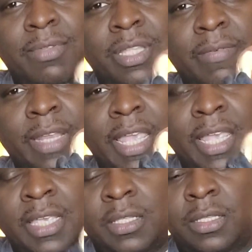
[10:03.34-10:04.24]
different
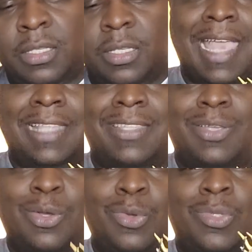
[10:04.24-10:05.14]
hands, and
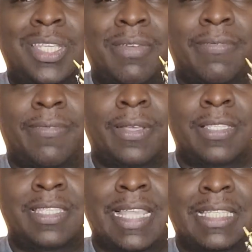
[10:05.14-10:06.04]
2 different
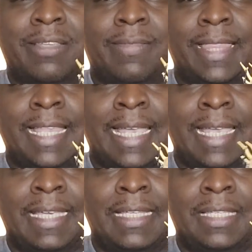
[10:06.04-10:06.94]
sets of
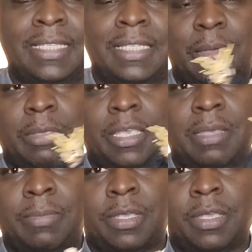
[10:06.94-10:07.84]
legs. I mean,
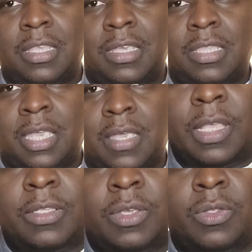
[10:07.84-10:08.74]
come on, look at that.
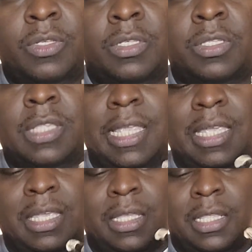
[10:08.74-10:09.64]
And so just
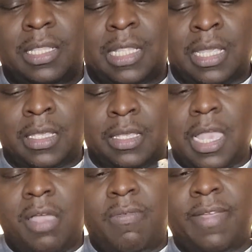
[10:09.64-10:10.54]
thinking like
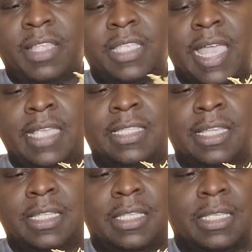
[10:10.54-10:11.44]
how
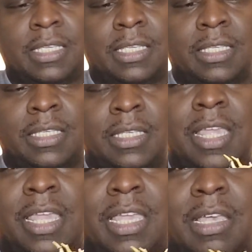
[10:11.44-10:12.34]
fantastic this is
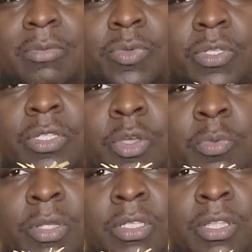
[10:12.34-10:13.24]
that it comes with so
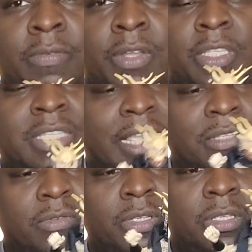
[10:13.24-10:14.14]
much different
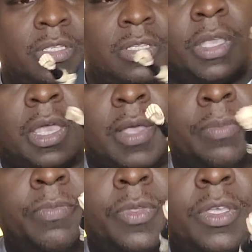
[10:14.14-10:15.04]
accessories,
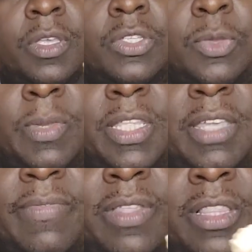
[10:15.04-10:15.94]
so many
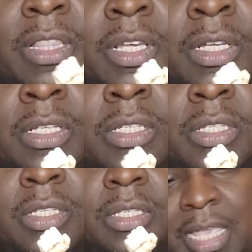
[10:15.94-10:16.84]
different
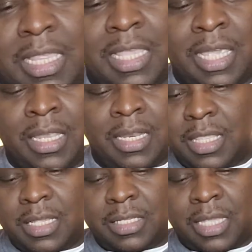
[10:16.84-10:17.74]
looks, and that
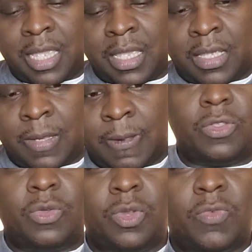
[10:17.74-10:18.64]
this guy,
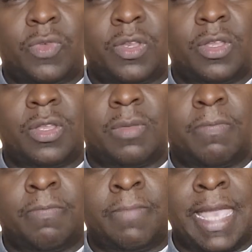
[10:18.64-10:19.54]
2 different
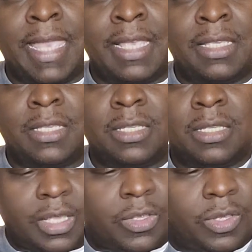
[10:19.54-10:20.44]
masks,
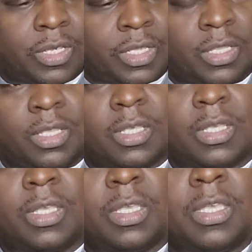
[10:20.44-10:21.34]
and you get
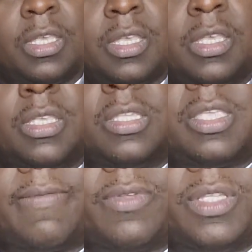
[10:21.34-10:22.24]

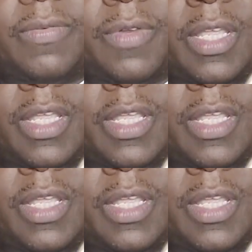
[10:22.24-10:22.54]
several different